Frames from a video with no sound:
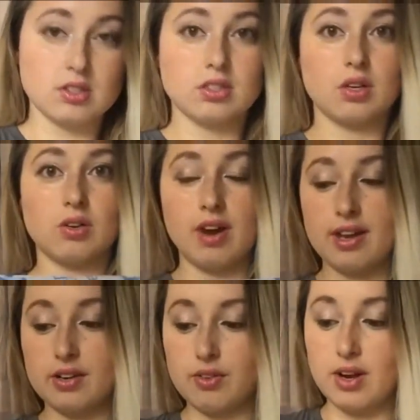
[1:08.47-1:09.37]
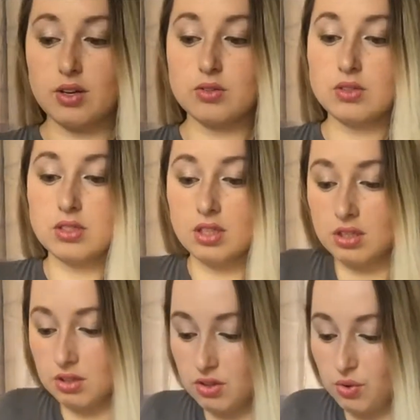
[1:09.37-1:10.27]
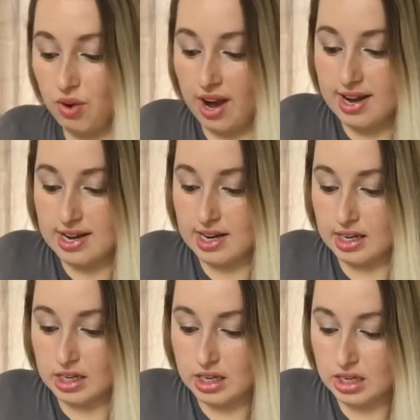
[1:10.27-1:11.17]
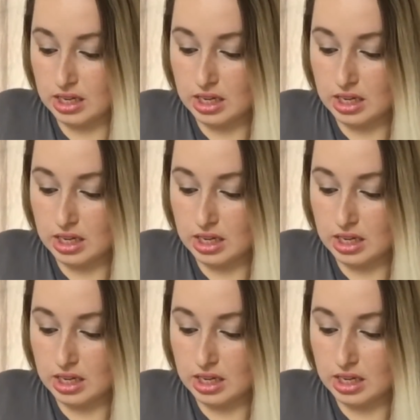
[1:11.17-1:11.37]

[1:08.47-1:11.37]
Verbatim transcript: Just go right around the writing.